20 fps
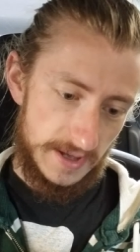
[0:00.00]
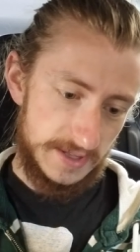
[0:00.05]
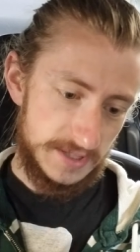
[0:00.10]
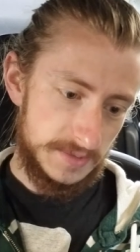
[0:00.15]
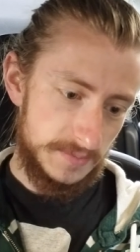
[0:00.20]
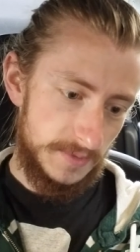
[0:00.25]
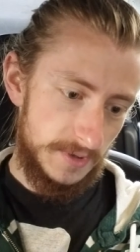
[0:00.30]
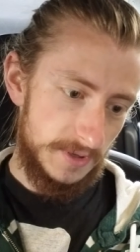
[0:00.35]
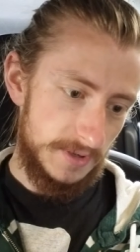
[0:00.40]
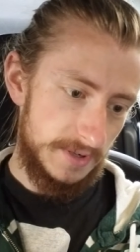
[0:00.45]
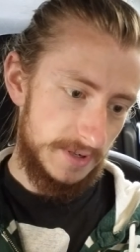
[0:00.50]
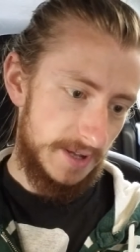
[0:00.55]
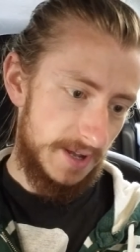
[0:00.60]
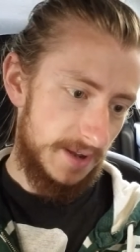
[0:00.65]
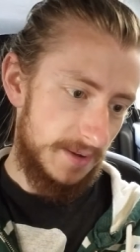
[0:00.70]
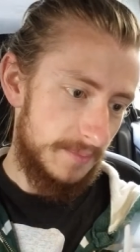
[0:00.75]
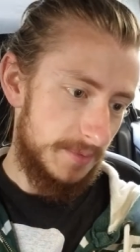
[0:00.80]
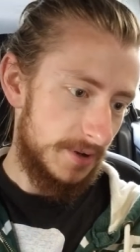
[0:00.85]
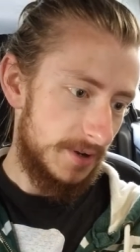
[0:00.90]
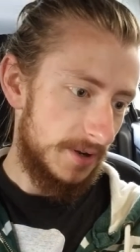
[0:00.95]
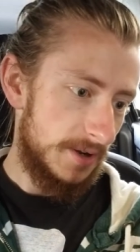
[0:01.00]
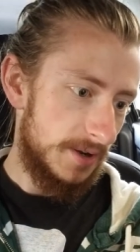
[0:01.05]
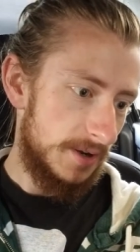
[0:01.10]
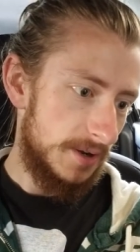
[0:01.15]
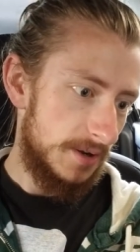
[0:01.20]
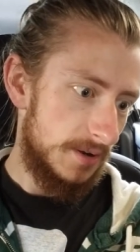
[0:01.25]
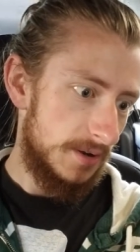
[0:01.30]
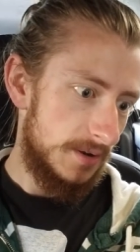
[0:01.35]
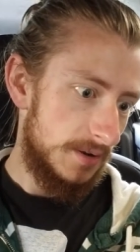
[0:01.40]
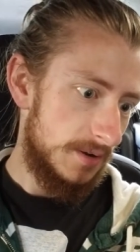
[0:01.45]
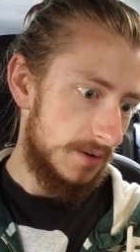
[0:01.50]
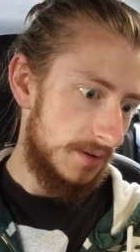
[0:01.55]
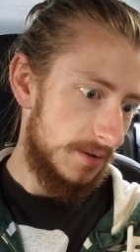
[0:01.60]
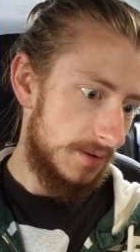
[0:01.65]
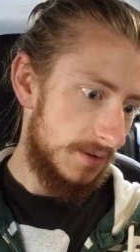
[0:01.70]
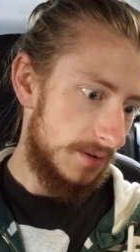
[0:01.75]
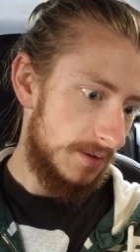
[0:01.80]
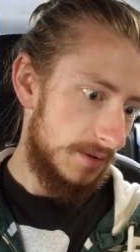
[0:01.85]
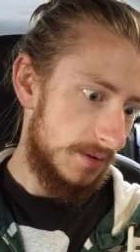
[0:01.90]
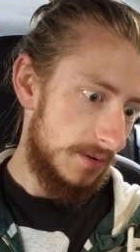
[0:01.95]
smaller diameter
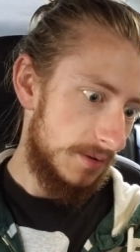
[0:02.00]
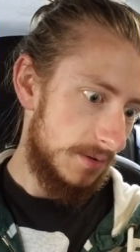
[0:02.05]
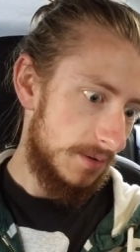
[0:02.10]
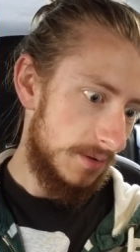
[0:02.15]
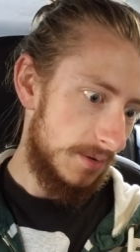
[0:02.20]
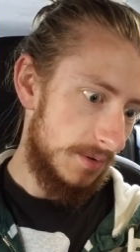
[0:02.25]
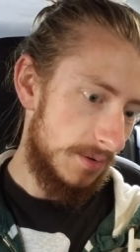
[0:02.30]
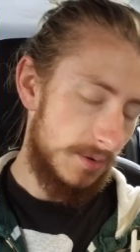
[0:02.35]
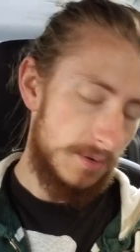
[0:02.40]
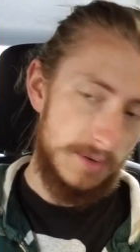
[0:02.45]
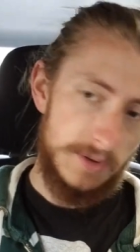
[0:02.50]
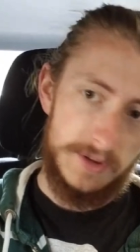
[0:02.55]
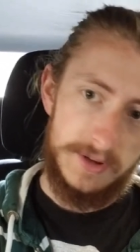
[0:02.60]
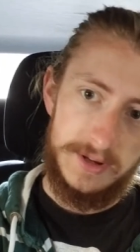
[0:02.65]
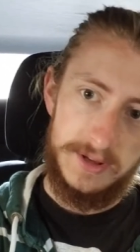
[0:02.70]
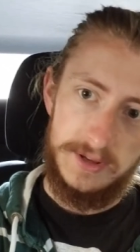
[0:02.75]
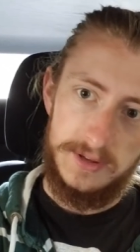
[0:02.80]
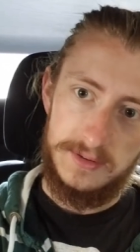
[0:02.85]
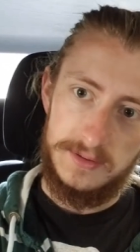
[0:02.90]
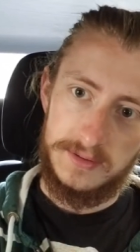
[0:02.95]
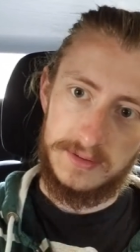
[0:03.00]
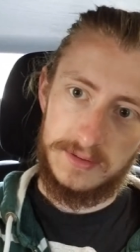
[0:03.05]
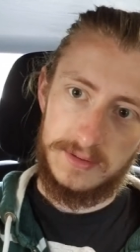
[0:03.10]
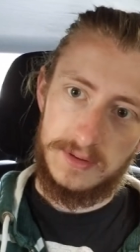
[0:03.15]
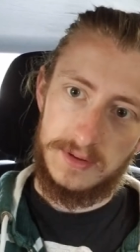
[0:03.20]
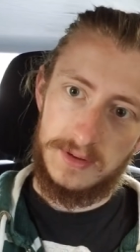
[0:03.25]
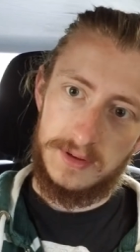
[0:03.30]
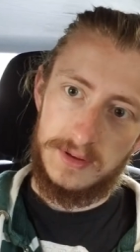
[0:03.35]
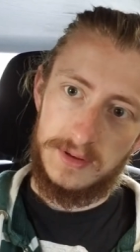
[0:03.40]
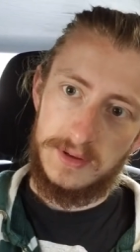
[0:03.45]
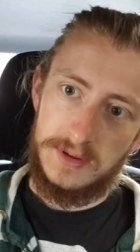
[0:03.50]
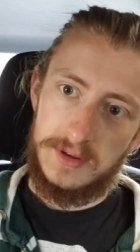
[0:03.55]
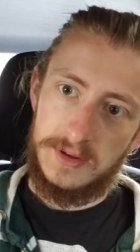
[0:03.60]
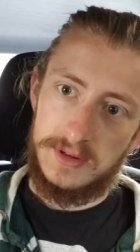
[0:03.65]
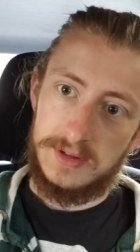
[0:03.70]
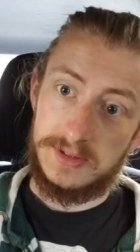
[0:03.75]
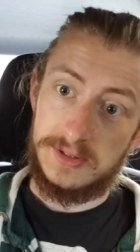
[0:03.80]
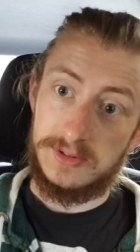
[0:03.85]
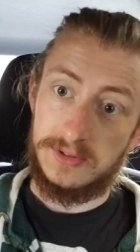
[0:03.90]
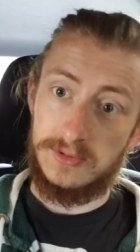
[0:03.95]
hole in it
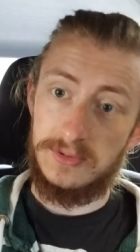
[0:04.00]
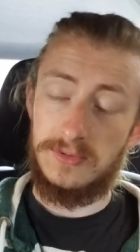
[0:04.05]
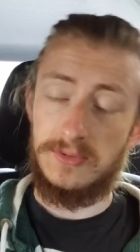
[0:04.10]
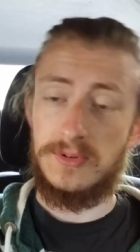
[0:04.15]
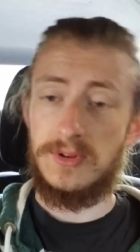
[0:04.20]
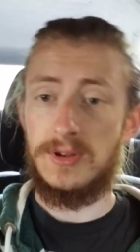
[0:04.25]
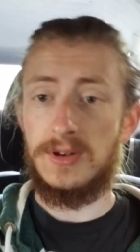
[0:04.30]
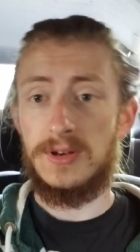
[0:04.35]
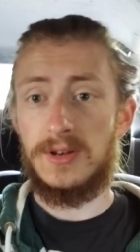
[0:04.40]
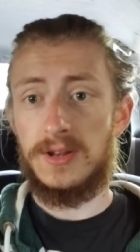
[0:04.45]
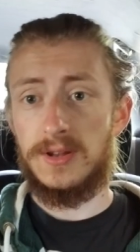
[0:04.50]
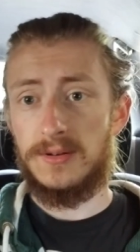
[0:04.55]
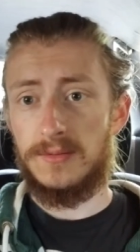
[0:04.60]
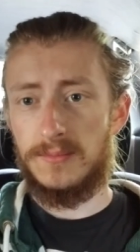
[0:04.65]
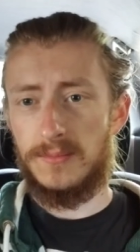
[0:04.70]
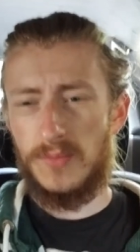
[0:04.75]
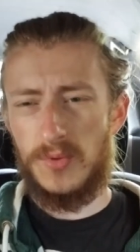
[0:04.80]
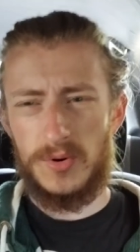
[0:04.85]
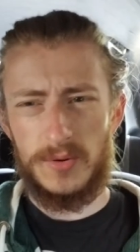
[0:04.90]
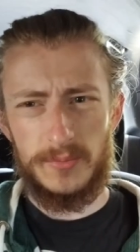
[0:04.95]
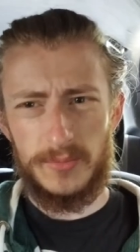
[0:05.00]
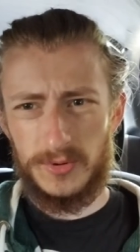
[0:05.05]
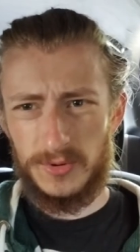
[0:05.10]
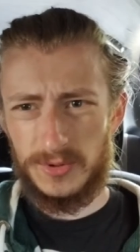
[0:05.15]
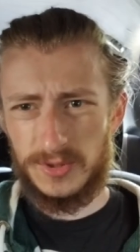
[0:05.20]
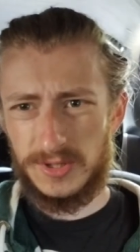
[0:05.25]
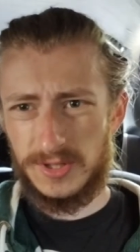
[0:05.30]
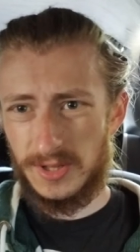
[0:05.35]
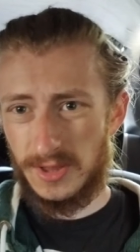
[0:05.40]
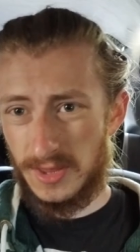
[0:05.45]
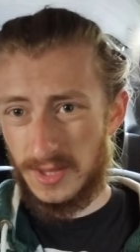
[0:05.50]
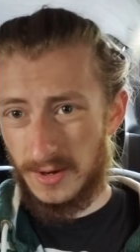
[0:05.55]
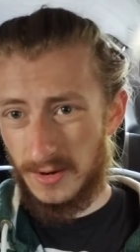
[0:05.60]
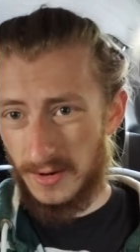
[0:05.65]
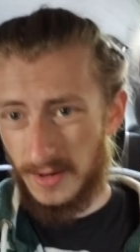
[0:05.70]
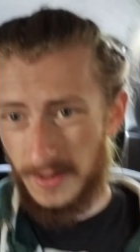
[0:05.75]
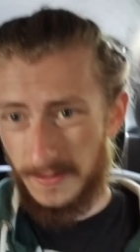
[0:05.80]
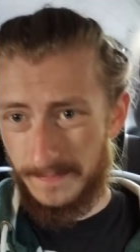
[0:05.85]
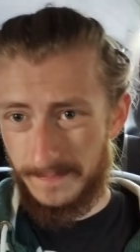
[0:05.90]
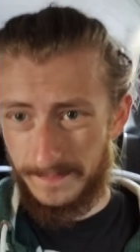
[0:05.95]
so you can get more boost in
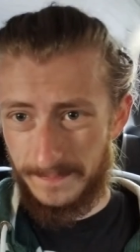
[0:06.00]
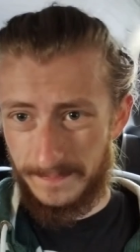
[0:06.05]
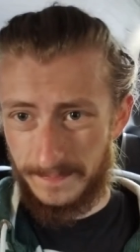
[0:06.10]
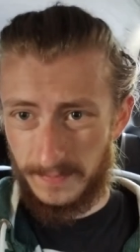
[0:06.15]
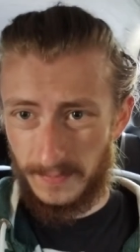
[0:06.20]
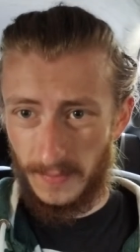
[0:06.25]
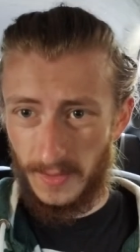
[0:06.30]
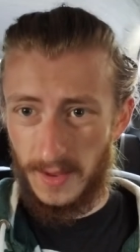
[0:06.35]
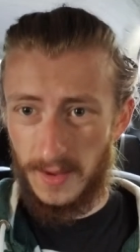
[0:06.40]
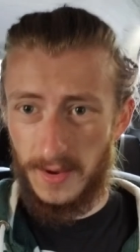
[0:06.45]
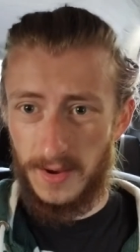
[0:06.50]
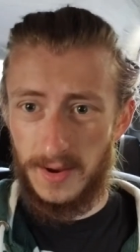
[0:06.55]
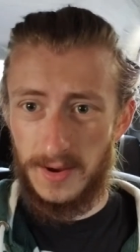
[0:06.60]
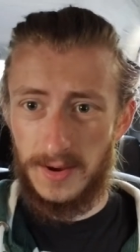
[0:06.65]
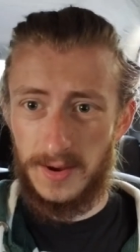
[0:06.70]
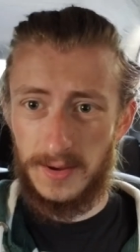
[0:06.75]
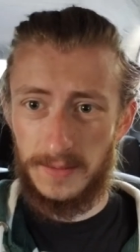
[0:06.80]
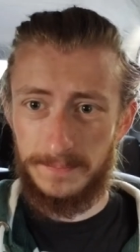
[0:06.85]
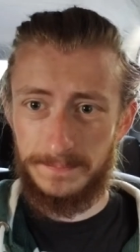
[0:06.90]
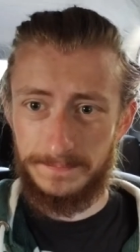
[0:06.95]
theory uh,